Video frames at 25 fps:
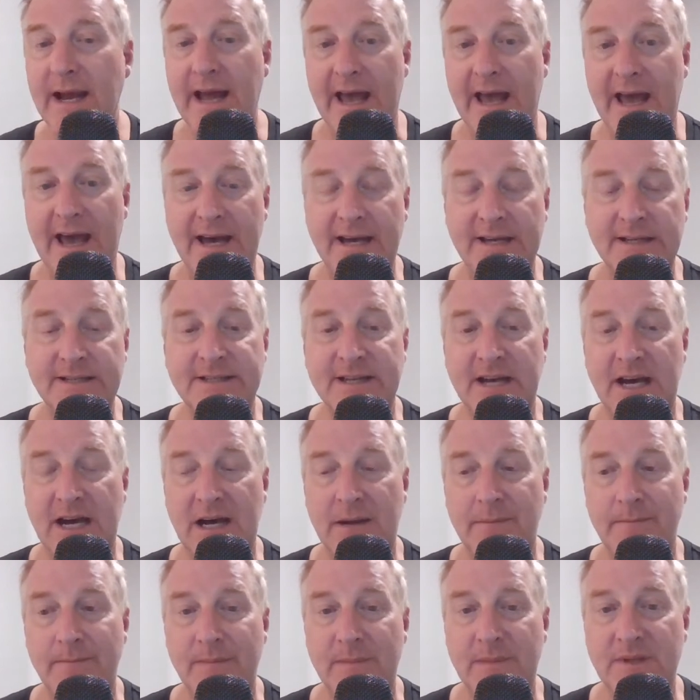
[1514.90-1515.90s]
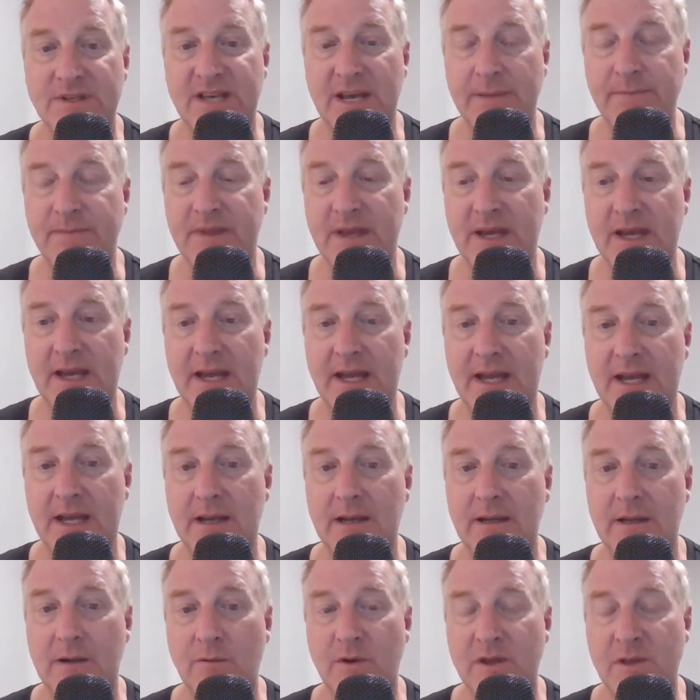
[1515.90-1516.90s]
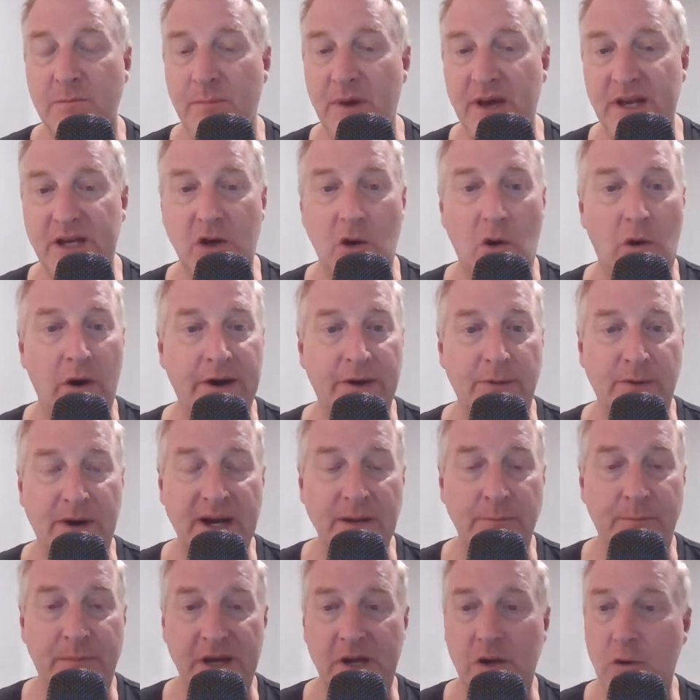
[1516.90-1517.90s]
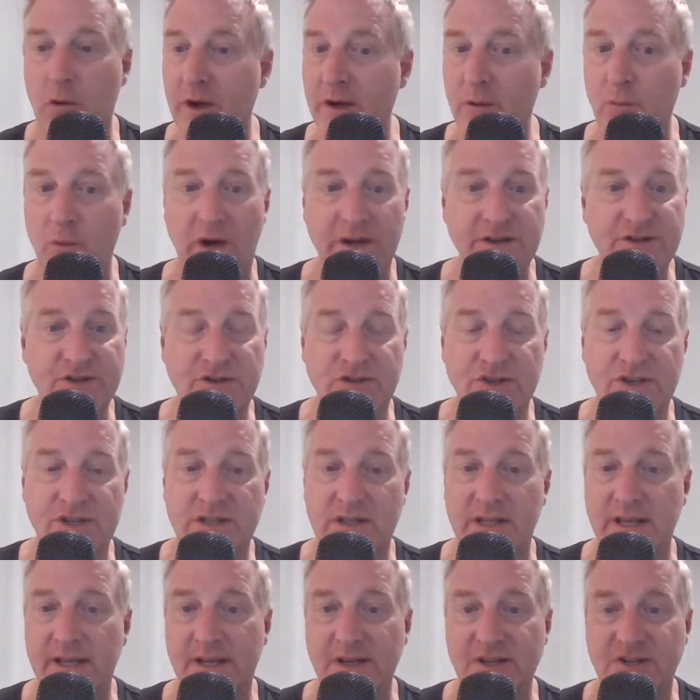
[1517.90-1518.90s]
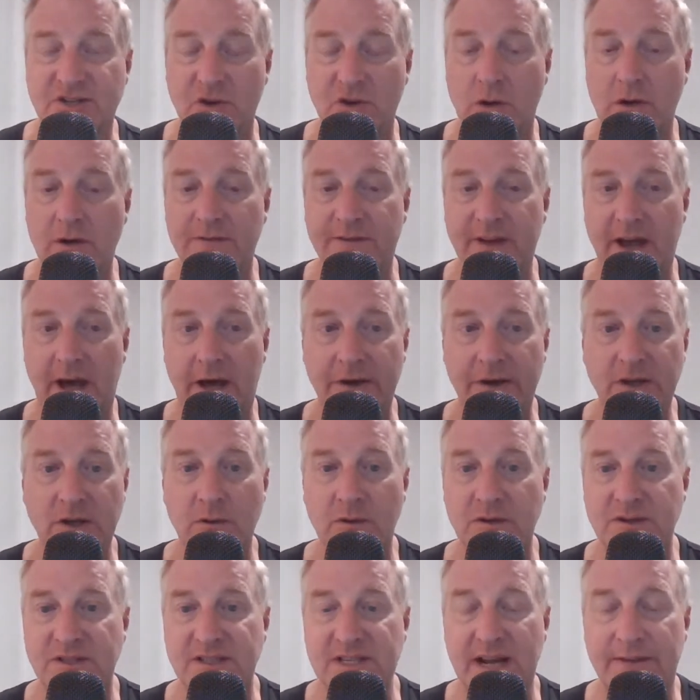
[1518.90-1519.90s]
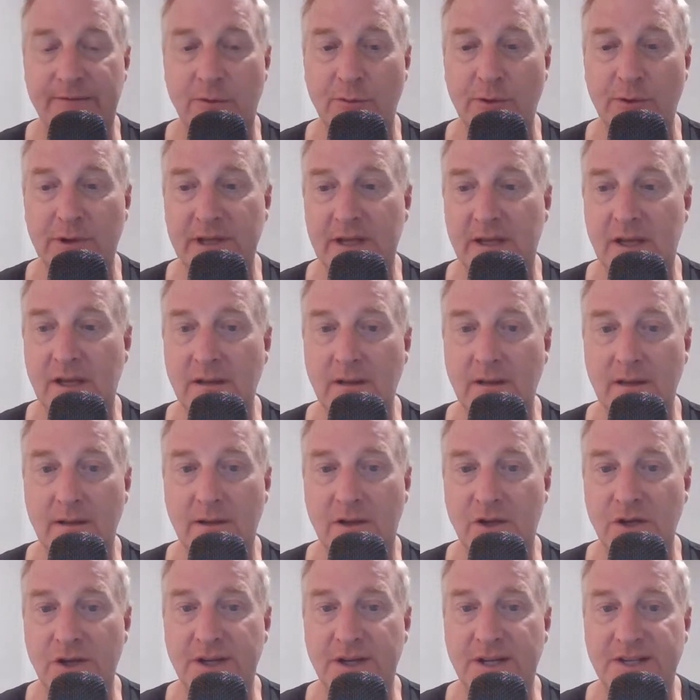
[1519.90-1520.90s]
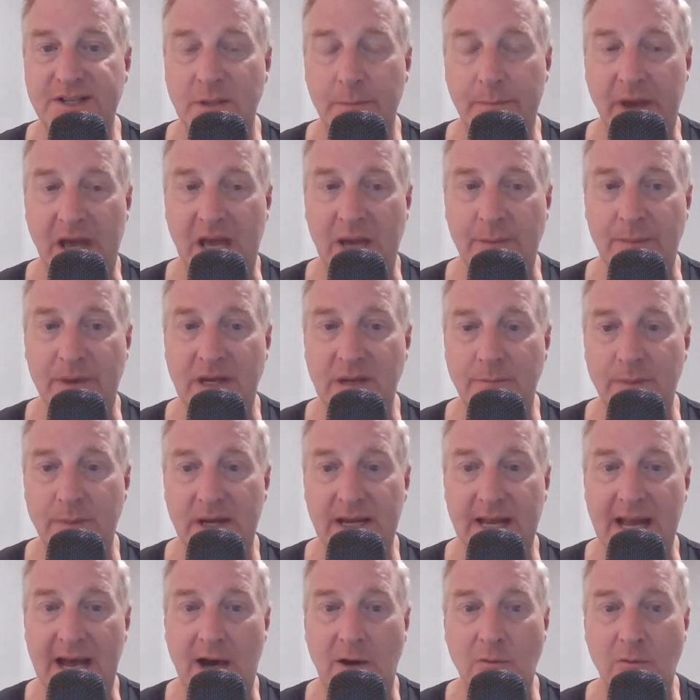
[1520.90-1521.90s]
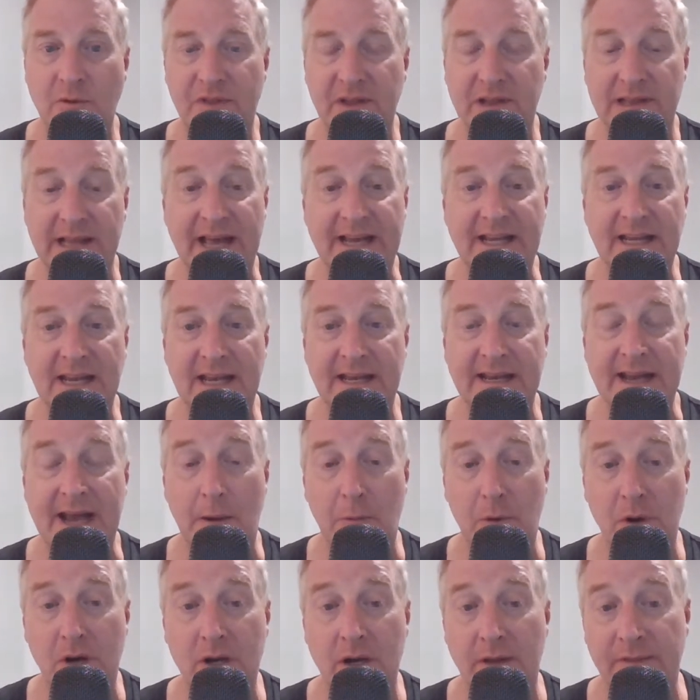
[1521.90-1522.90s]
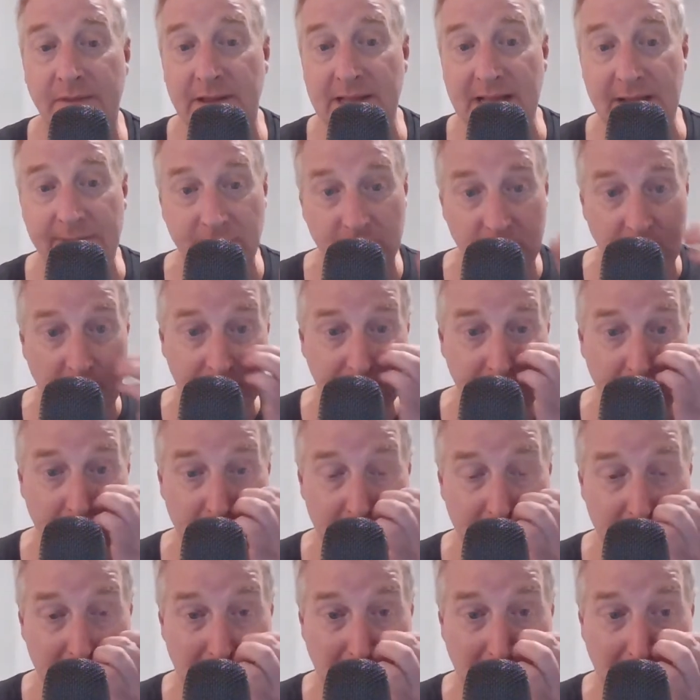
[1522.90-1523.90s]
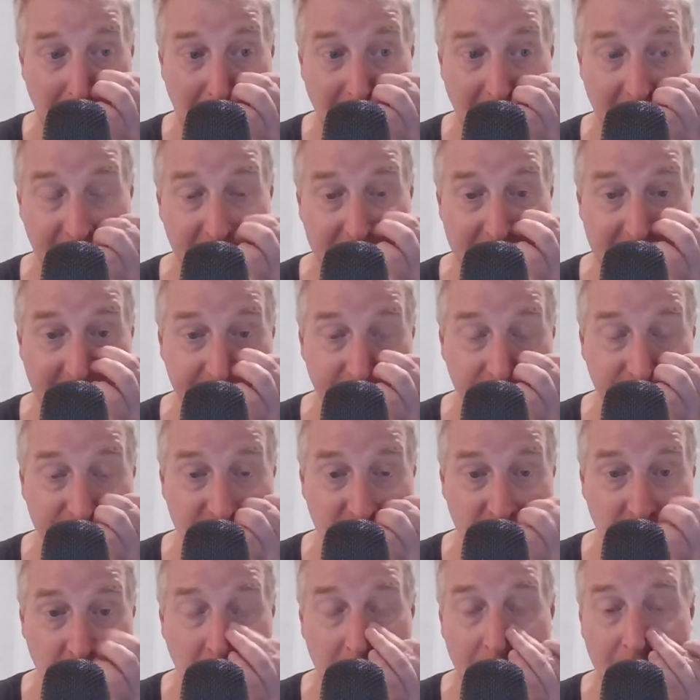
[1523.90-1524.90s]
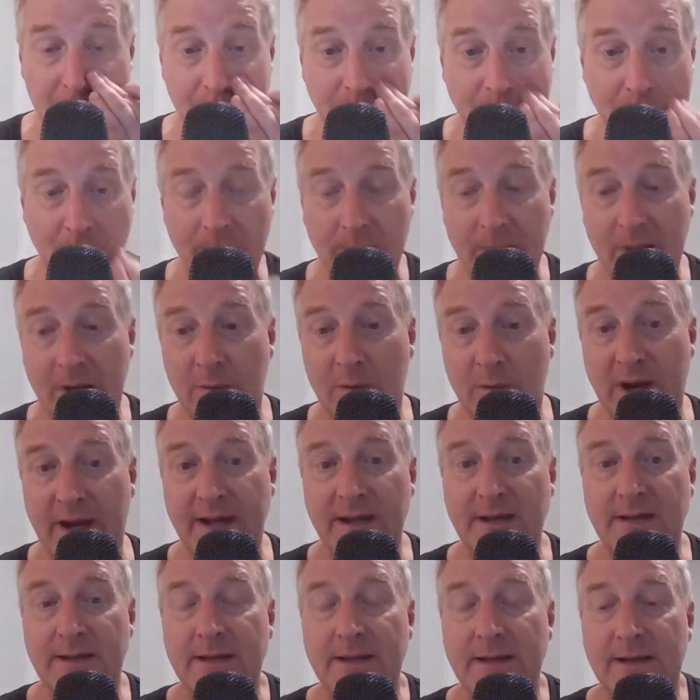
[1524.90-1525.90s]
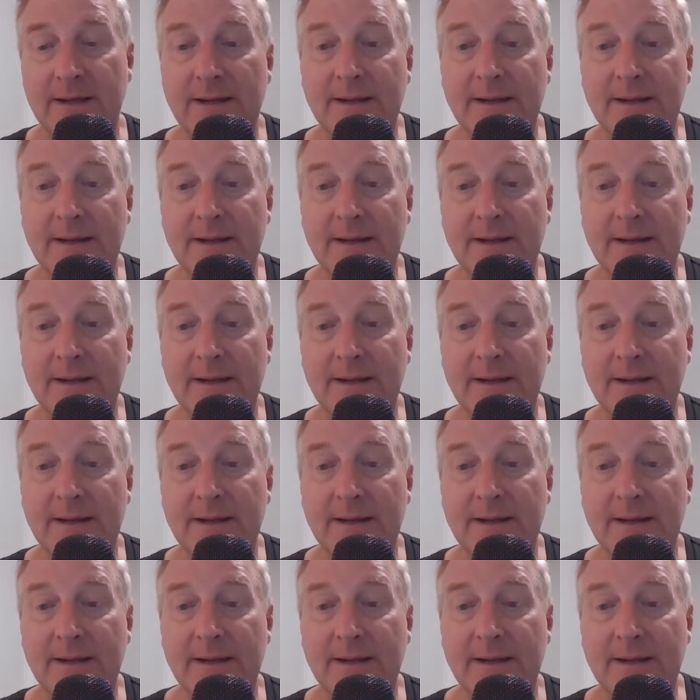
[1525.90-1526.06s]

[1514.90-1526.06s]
And um, same thing with Bitcoin, right? Bitcoin was just like a store of value. It was never really good as a payment, but now with the Lightning Network on the level on the on the level two, right?